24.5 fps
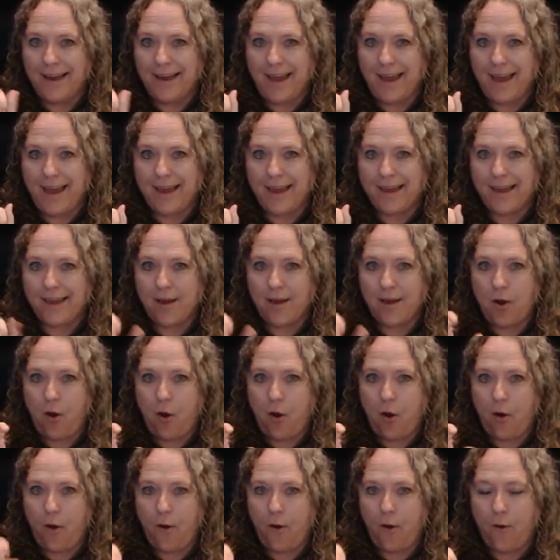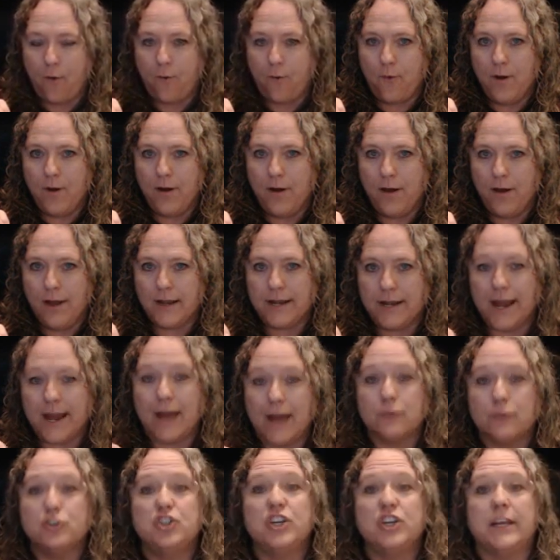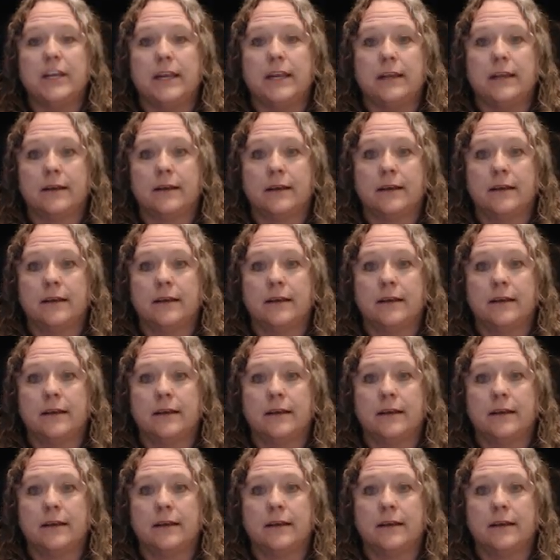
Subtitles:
A, O. Now G.